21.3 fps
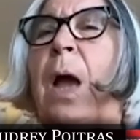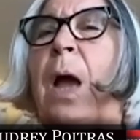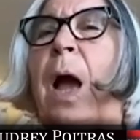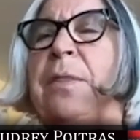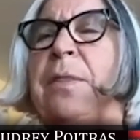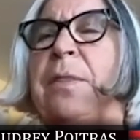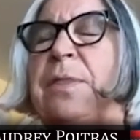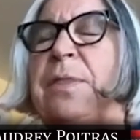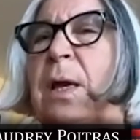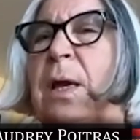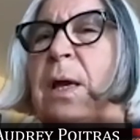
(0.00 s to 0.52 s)

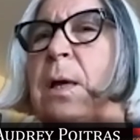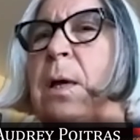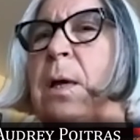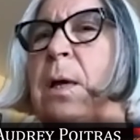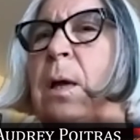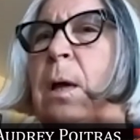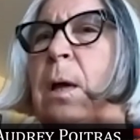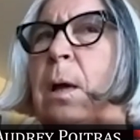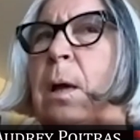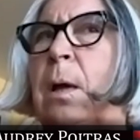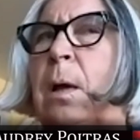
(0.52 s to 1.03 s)
think
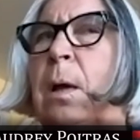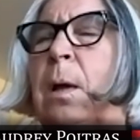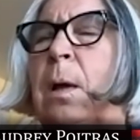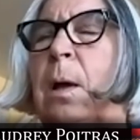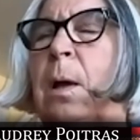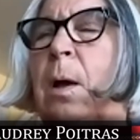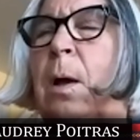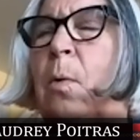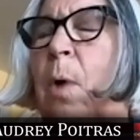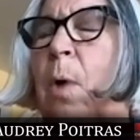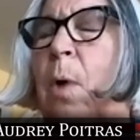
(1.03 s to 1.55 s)

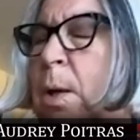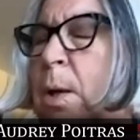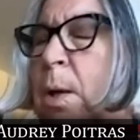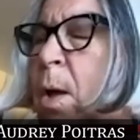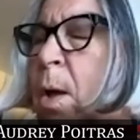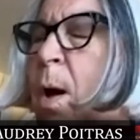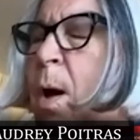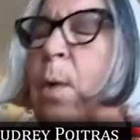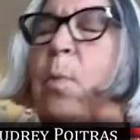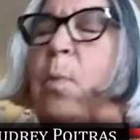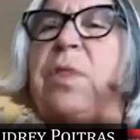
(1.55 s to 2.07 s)
along
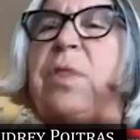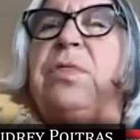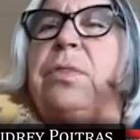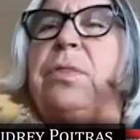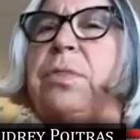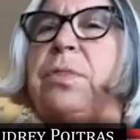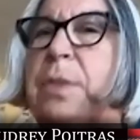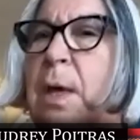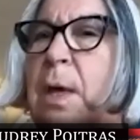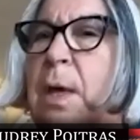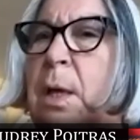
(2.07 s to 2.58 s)
with
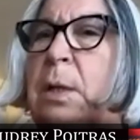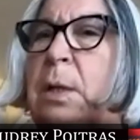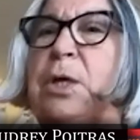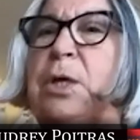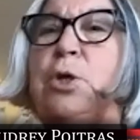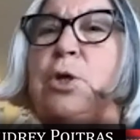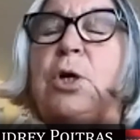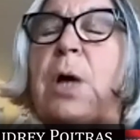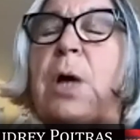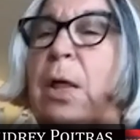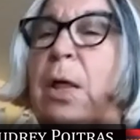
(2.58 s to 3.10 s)
the
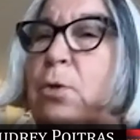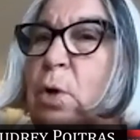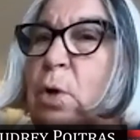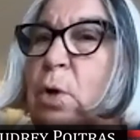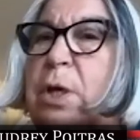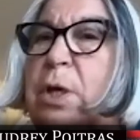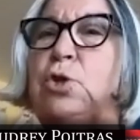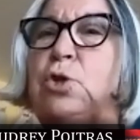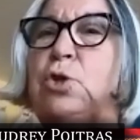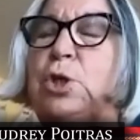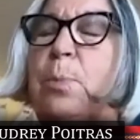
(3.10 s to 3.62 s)
other
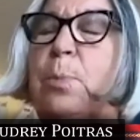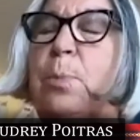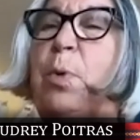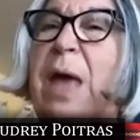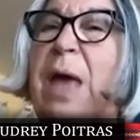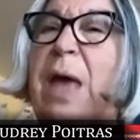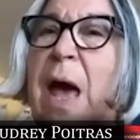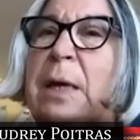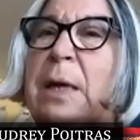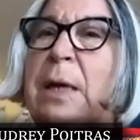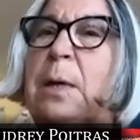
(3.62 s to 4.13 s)
leadership we had
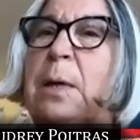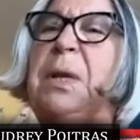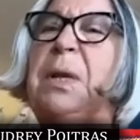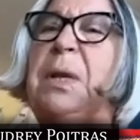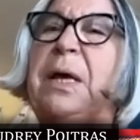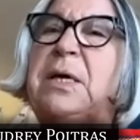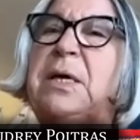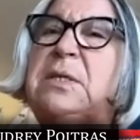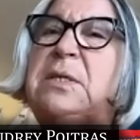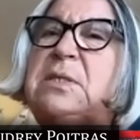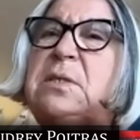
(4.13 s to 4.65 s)
in
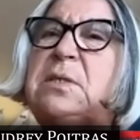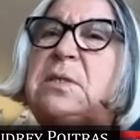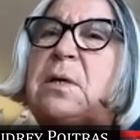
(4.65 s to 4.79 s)
place,